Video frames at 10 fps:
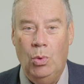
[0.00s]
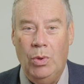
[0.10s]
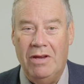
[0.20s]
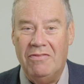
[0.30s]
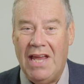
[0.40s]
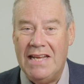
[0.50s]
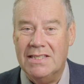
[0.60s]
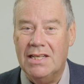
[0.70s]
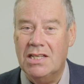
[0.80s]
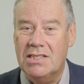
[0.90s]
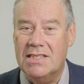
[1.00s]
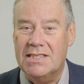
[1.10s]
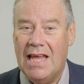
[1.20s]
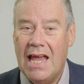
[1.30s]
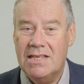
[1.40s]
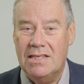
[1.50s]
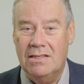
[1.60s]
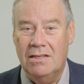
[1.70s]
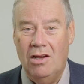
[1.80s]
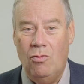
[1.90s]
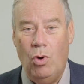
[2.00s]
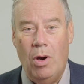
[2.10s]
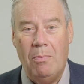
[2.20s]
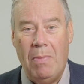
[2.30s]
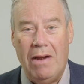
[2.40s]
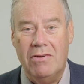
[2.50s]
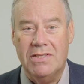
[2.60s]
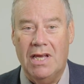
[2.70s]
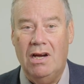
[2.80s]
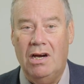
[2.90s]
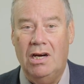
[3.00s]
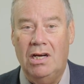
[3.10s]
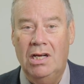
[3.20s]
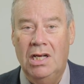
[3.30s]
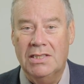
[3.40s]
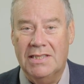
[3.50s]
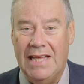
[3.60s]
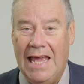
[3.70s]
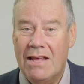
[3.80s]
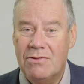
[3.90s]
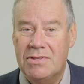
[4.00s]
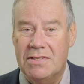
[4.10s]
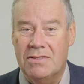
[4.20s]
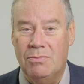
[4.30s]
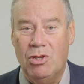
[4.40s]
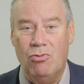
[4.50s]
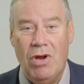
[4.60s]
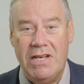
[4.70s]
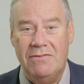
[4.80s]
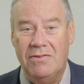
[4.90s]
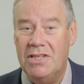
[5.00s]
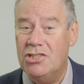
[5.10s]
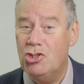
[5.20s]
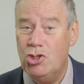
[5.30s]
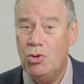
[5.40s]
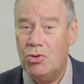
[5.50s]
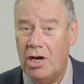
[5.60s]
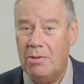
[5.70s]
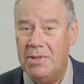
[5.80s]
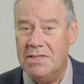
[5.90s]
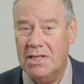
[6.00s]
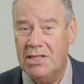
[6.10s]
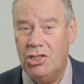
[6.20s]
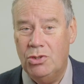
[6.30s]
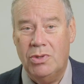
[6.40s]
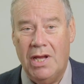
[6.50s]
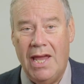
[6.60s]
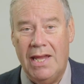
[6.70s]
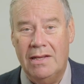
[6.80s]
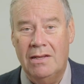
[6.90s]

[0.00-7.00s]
we have gained an understanding of what barriers there are to the health system being ready for these new therapies in the UK.